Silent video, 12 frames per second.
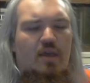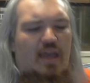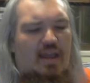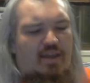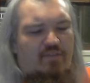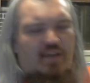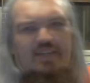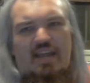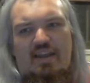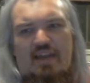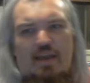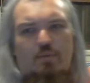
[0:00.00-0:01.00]
And if I
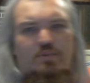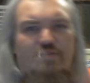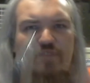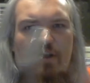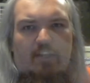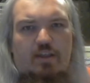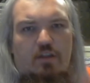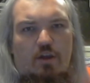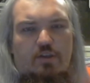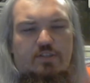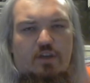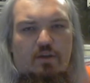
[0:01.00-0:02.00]
didn't, it was very
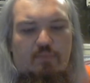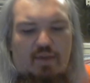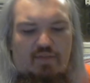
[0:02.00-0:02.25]
close on my